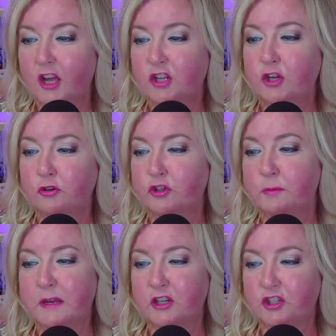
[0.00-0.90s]
You should
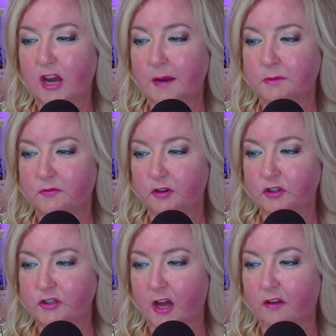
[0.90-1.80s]
be ashamed of
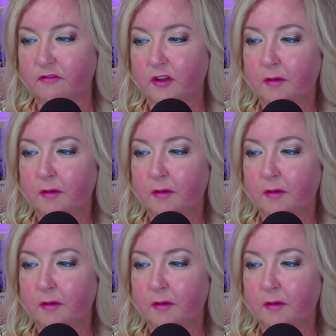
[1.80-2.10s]
yourself.